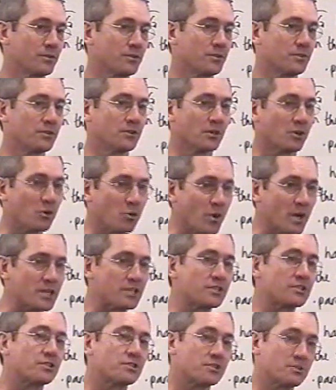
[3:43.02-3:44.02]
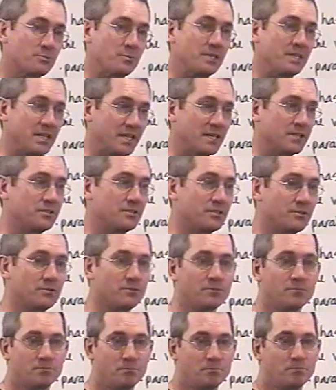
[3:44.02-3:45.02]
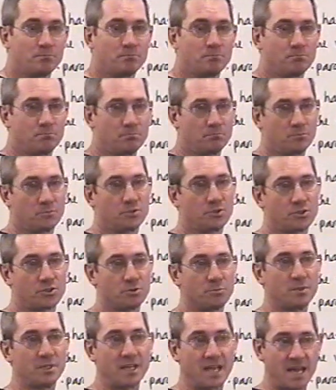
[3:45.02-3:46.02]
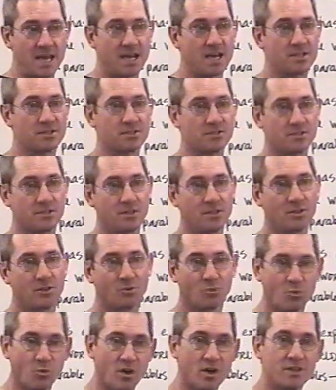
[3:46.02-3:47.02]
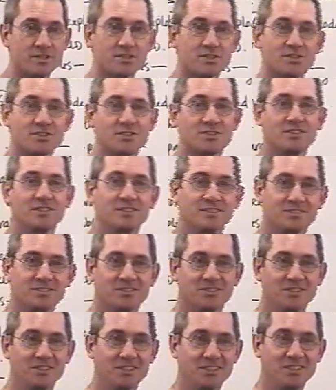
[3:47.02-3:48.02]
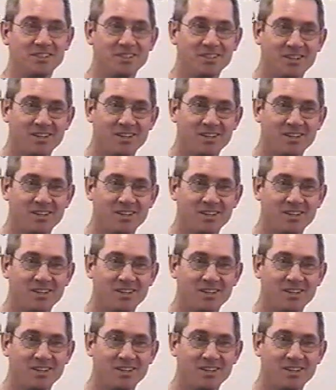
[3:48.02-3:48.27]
The questions began to, to be asked once the